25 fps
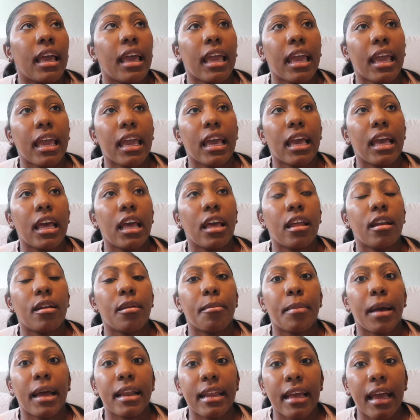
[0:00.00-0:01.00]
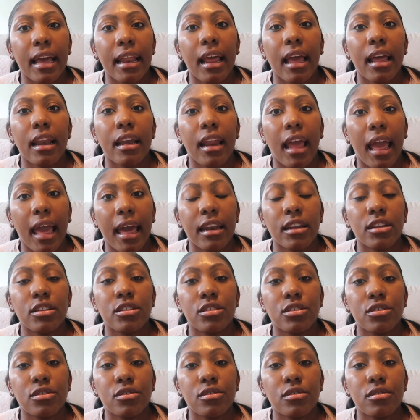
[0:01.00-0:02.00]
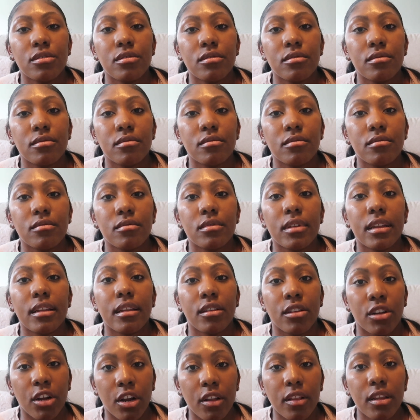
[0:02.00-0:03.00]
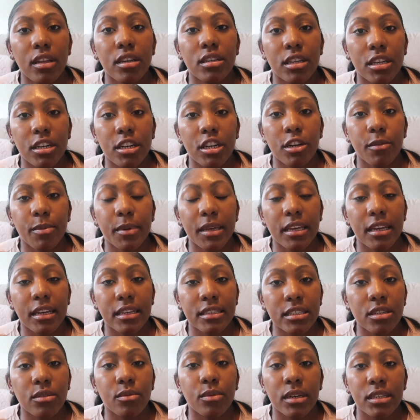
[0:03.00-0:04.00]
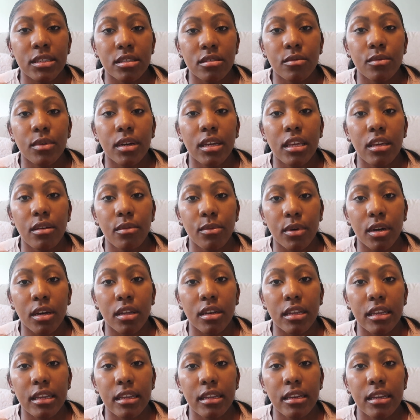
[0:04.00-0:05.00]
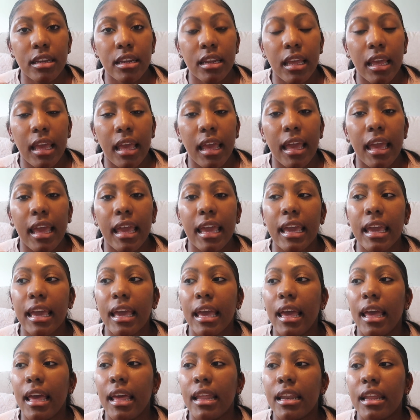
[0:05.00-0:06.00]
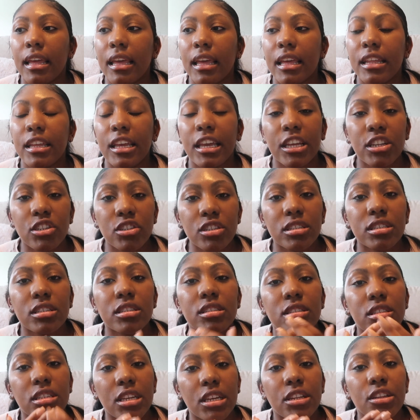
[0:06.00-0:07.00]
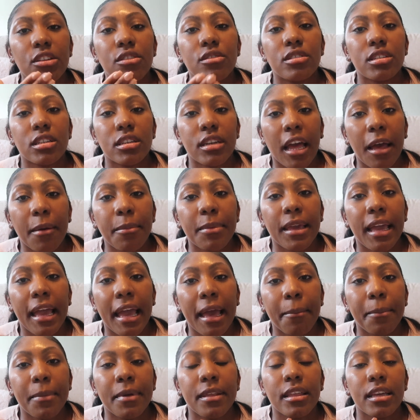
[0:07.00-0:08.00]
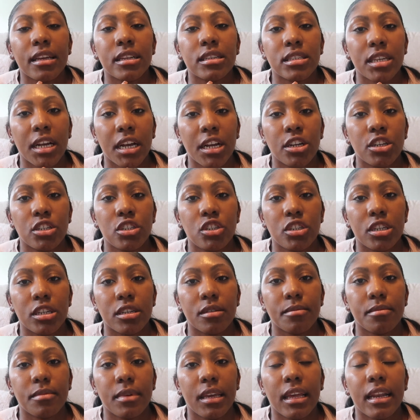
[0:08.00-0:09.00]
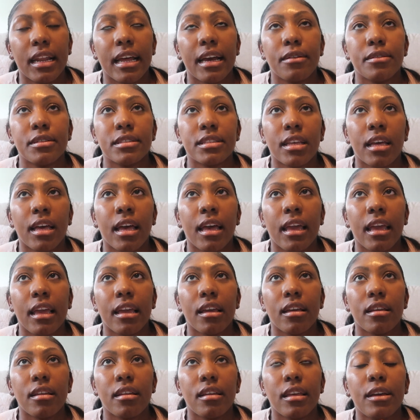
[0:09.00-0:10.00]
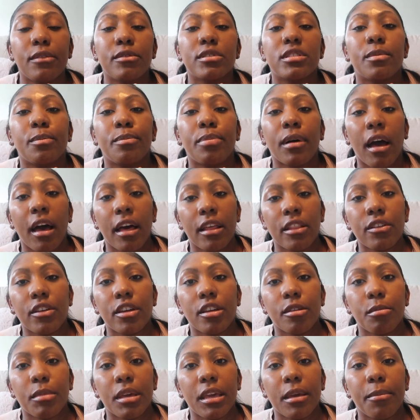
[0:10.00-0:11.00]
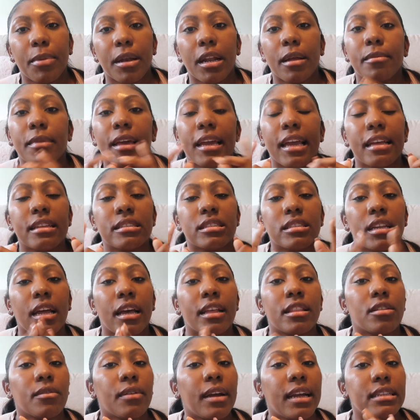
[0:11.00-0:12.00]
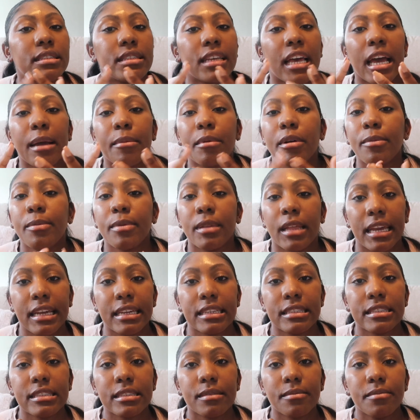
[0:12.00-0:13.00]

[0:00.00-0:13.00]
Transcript: and my dad had an attitude during the dinner because it wasn't what he wanted, and he just continued to not be happy the entire trip. And I was like, it was bothering me, but I'm like, it's not the right time or place.